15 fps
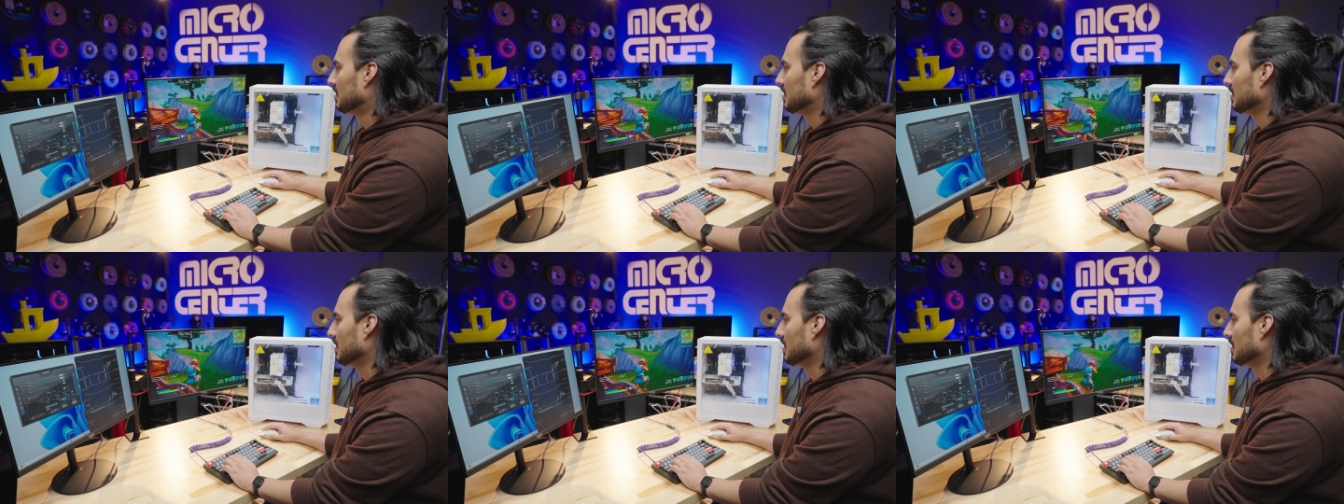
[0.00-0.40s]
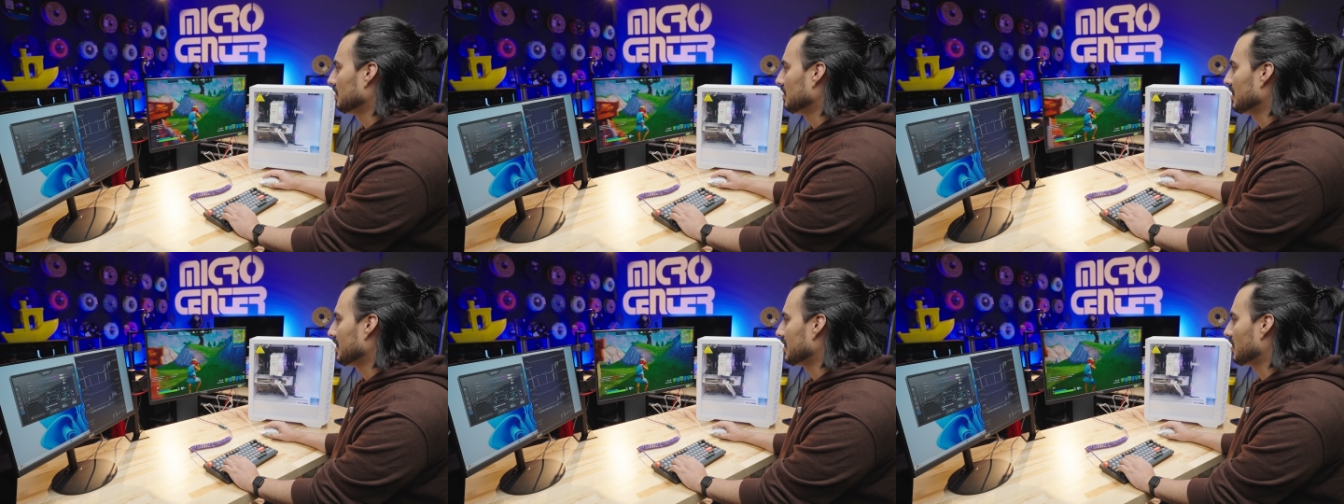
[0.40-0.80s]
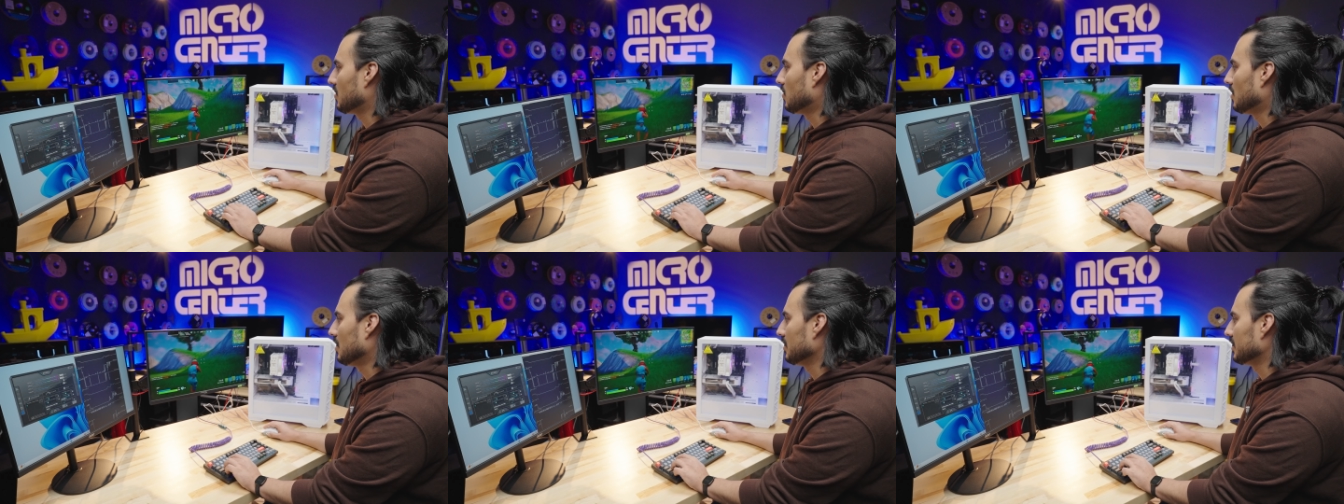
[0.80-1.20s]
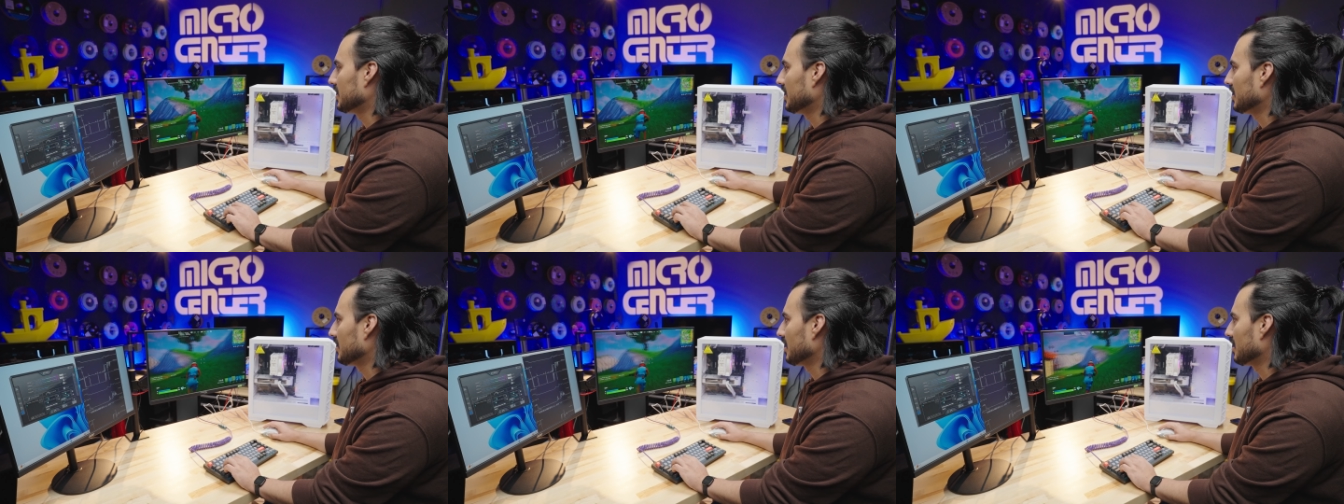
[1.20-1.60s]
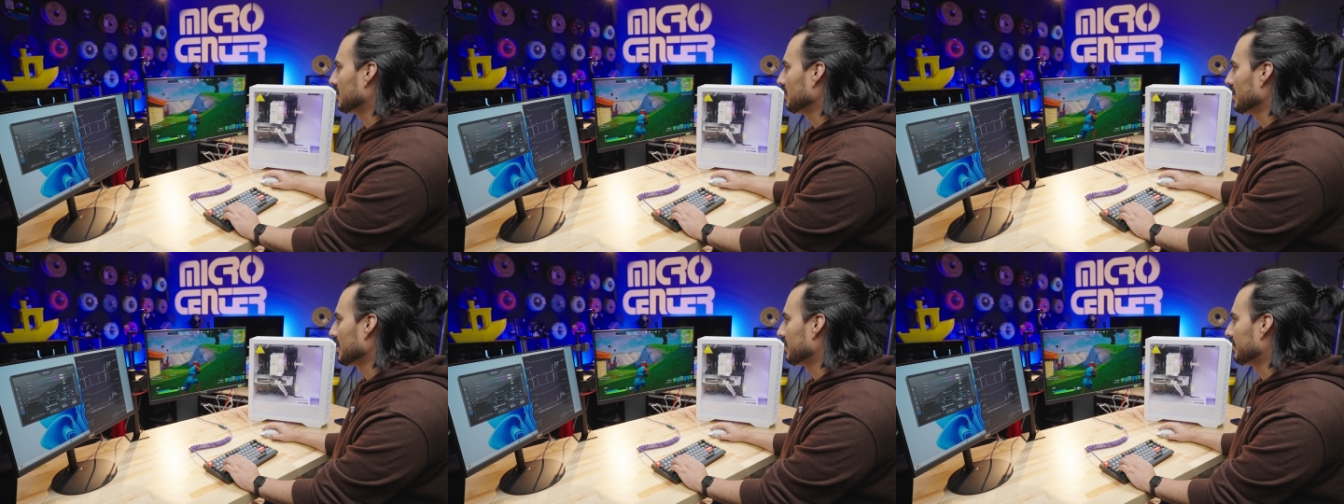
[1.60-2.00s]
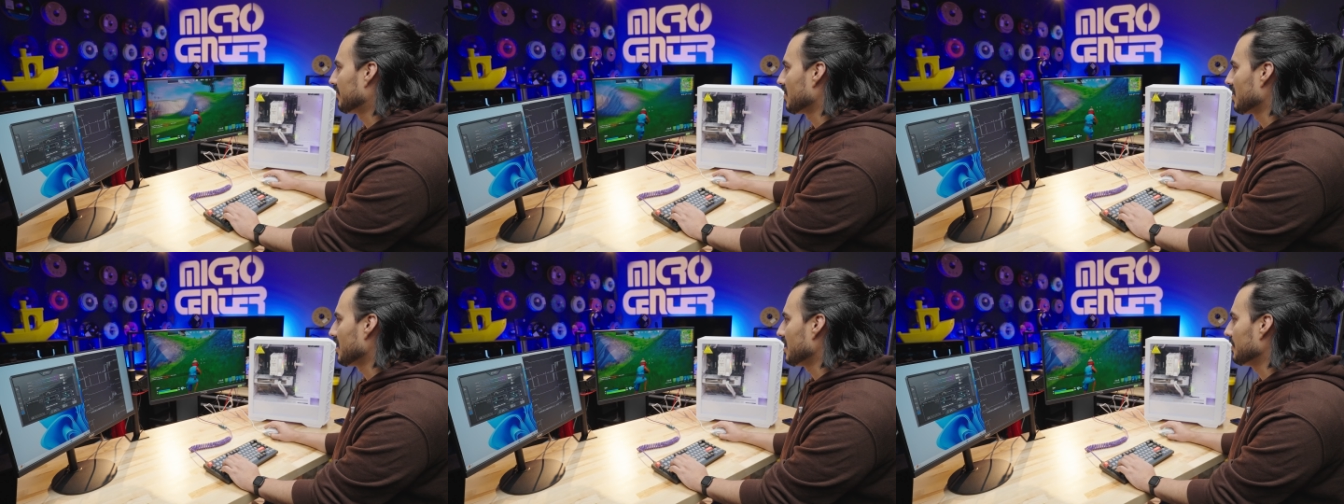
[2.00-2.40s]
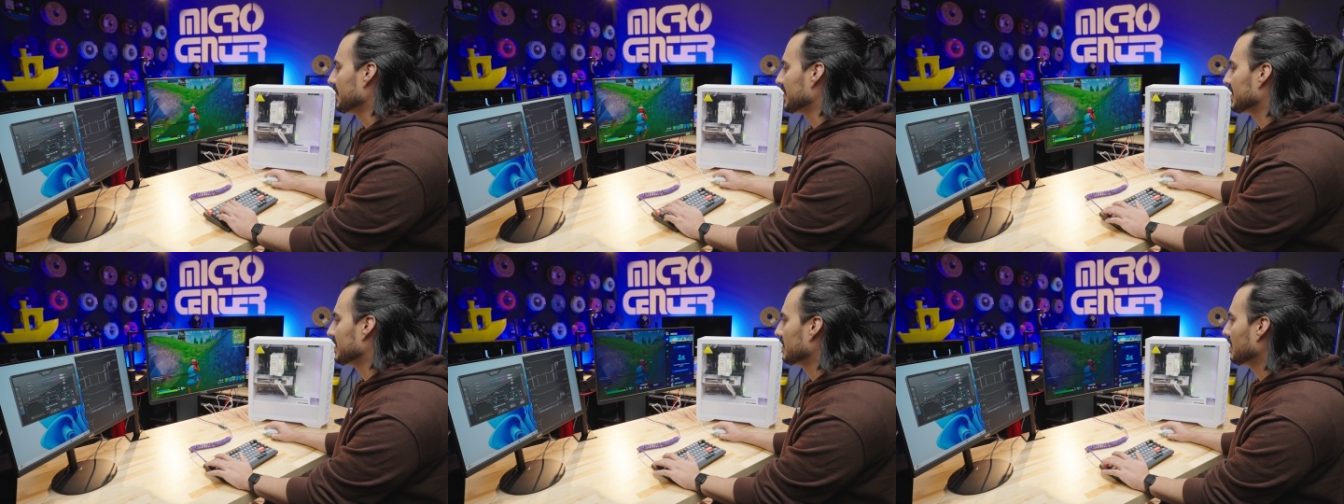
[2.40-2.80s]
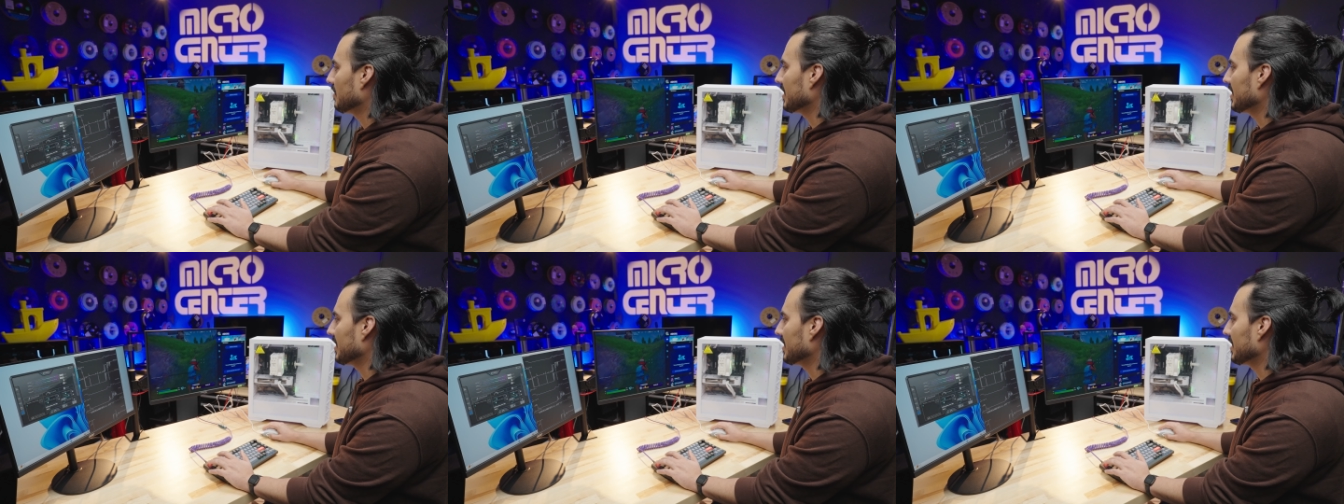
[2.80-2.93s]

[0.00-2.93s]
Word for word: You get a lot of quality, you're getting a lot of frames.